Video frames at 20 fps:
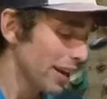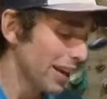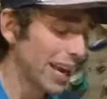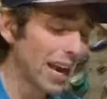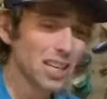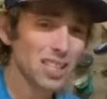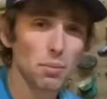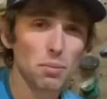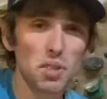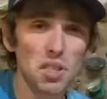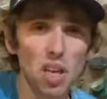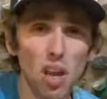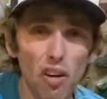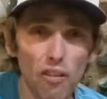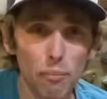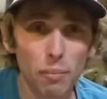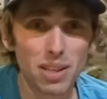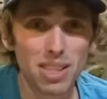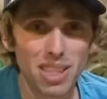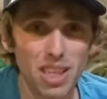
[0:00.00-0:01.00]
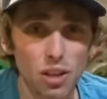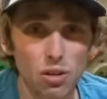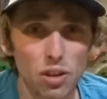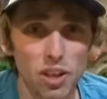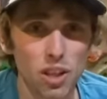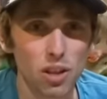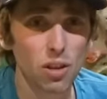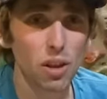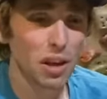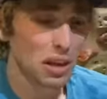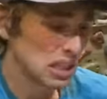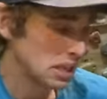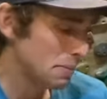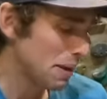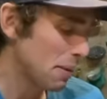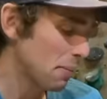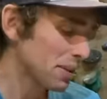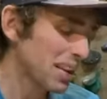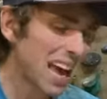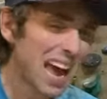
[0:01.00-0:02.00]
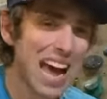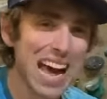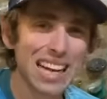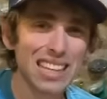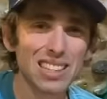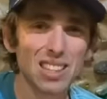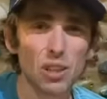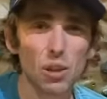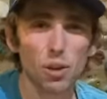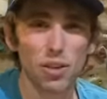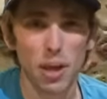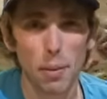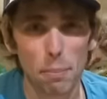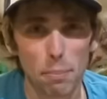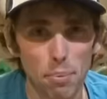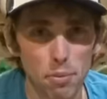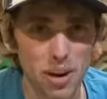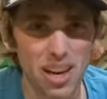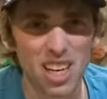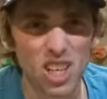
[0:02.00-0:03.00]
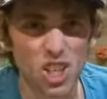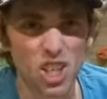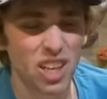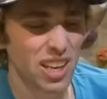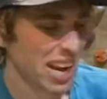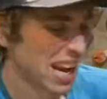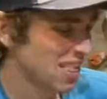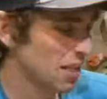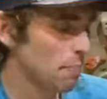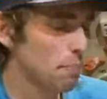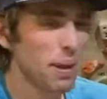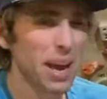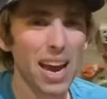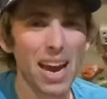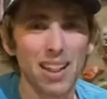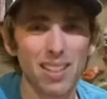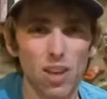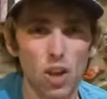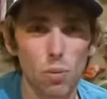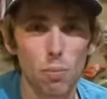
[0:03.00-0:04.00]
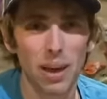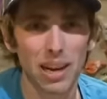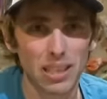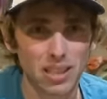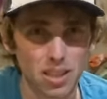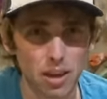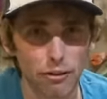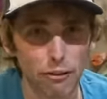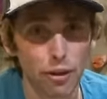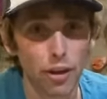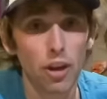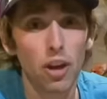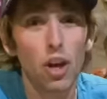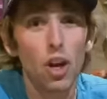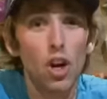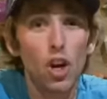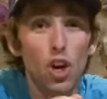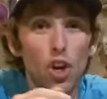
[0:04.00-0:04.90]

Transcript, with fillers: get some tough material to be able to handle the abrasion and the pain that you might suffer.